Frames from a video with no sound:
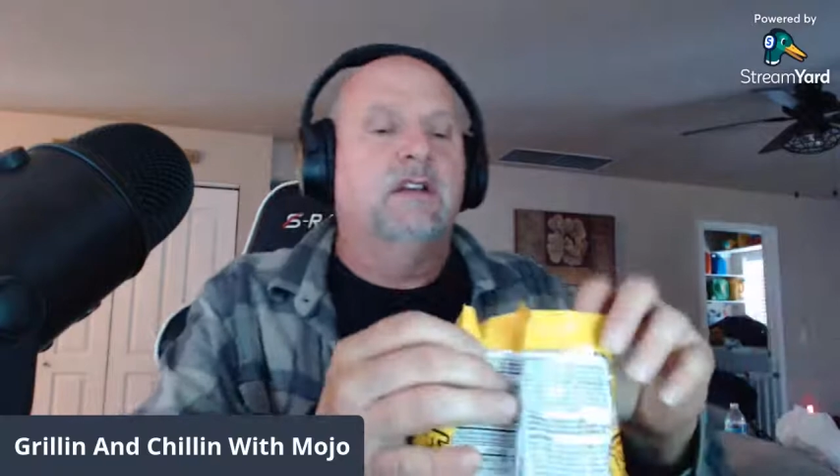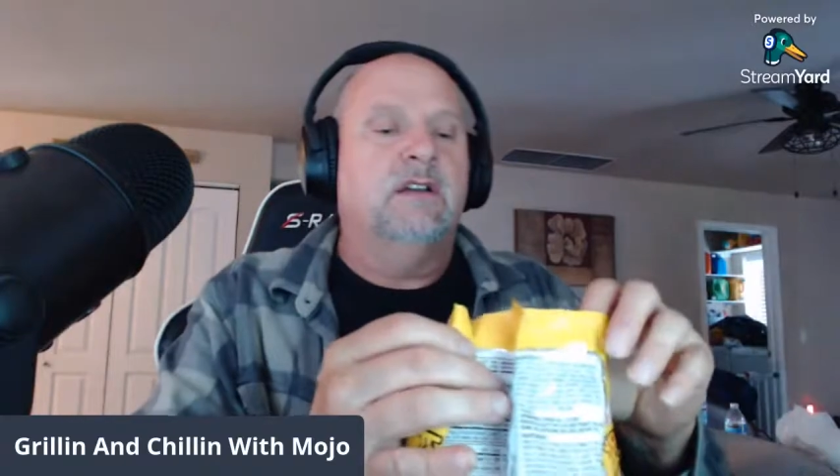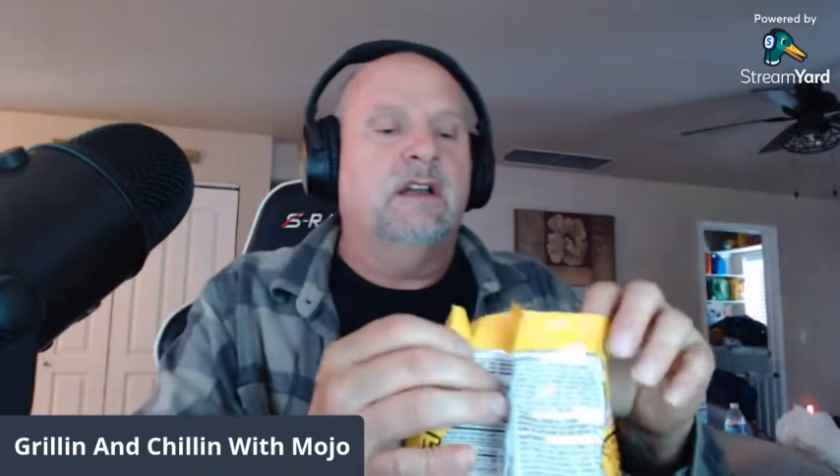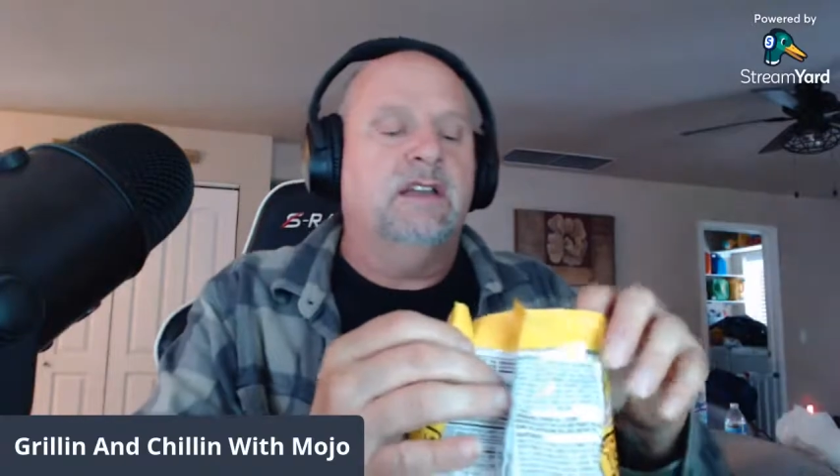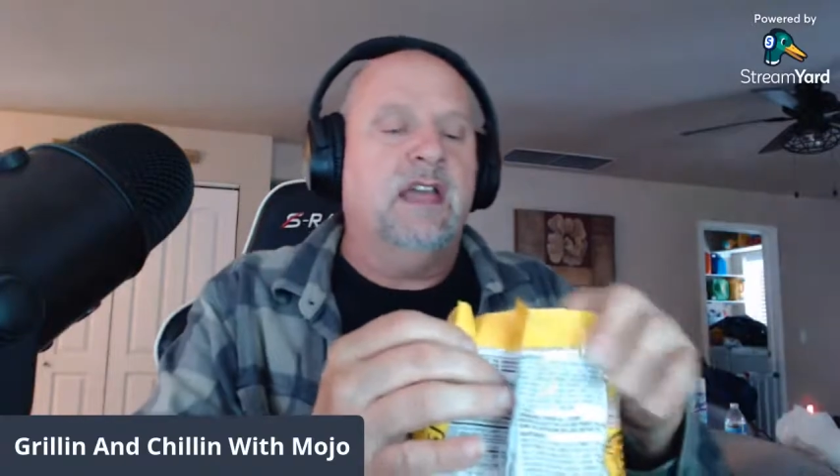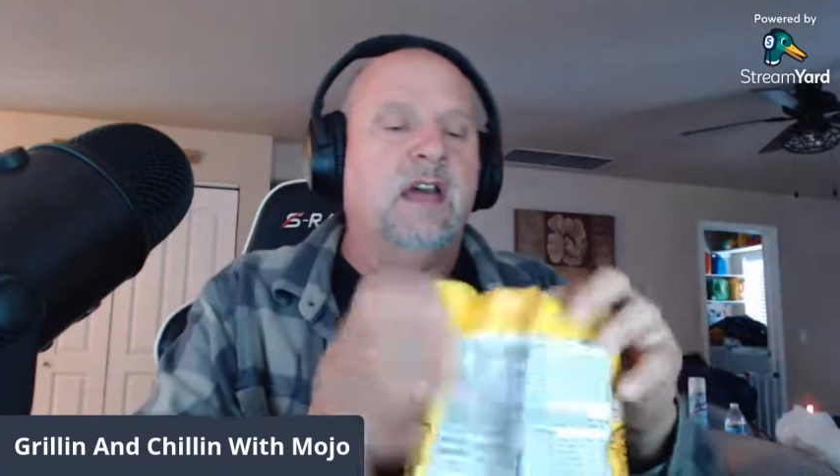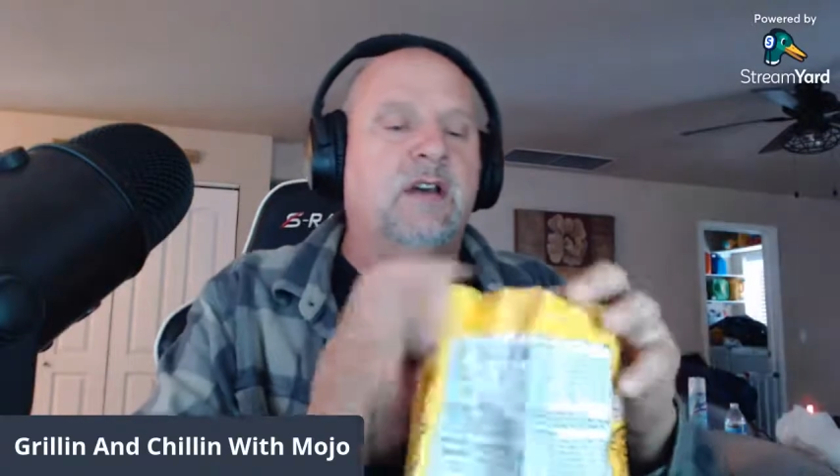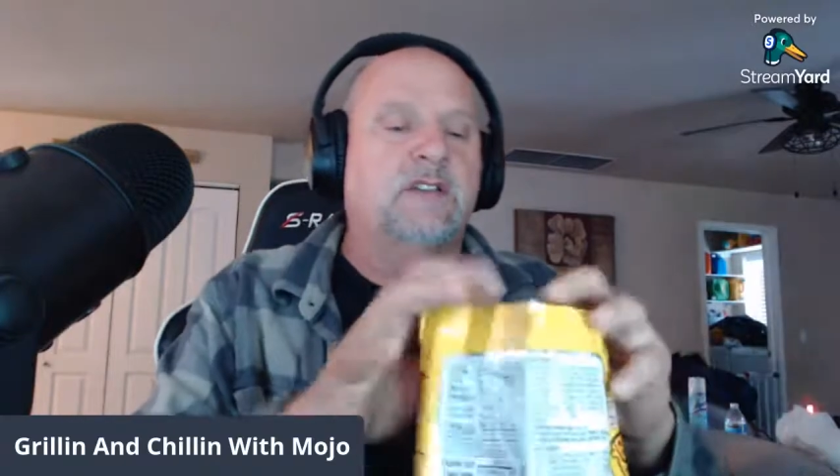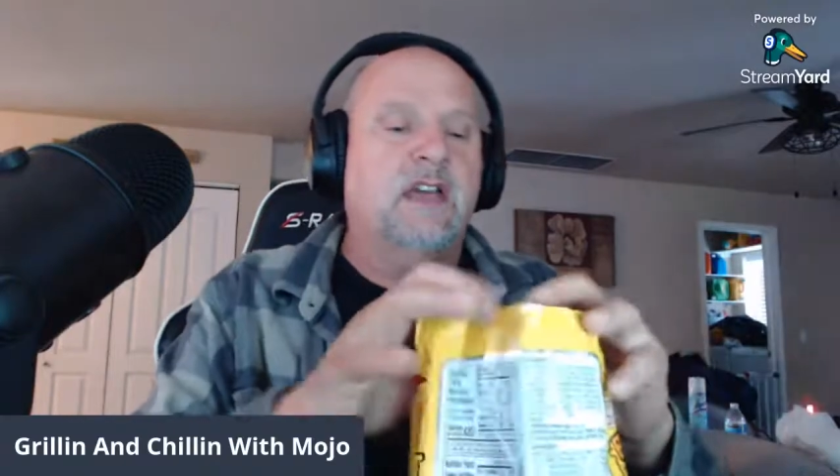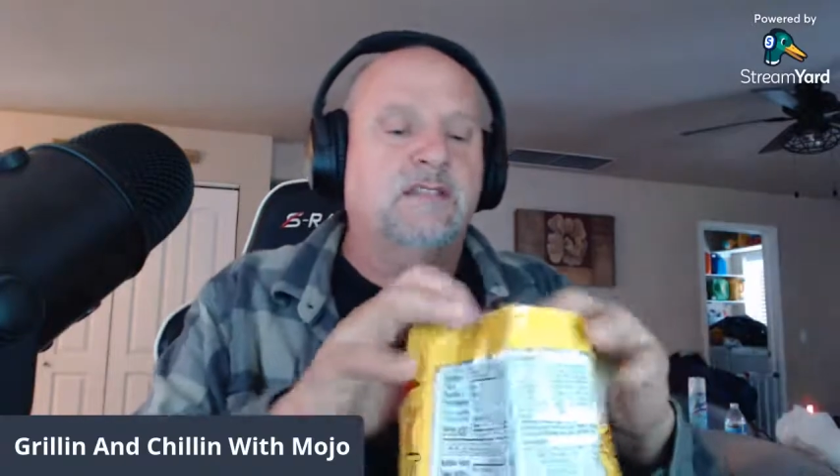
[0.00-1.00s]
All right,
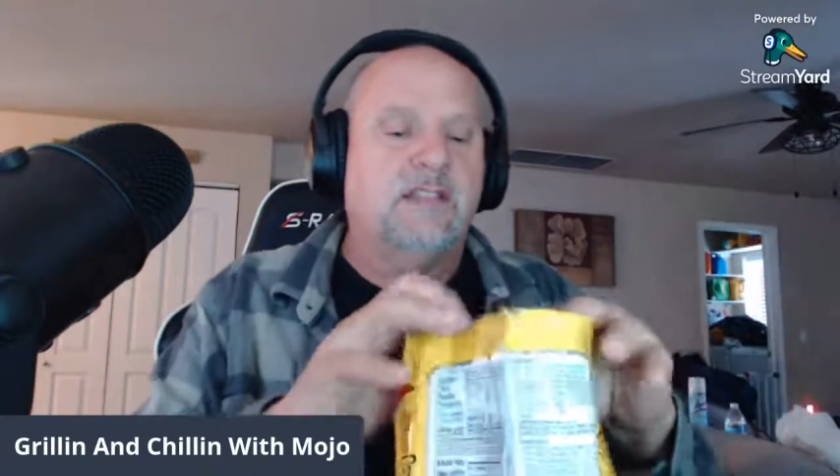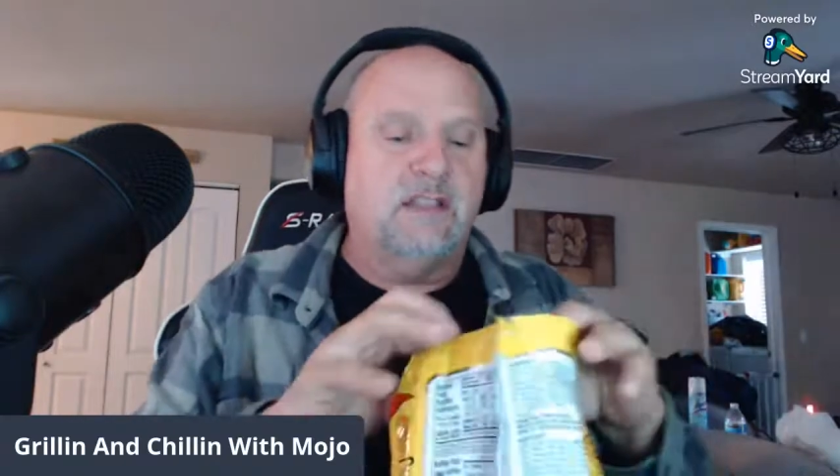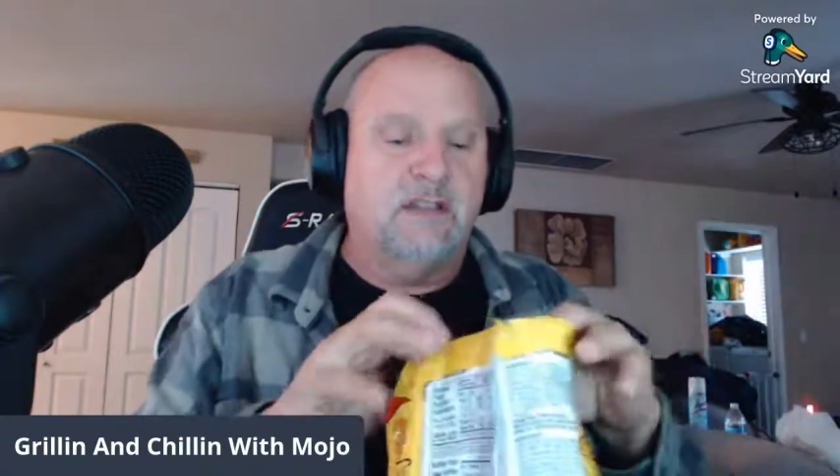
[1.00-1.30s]
now how's that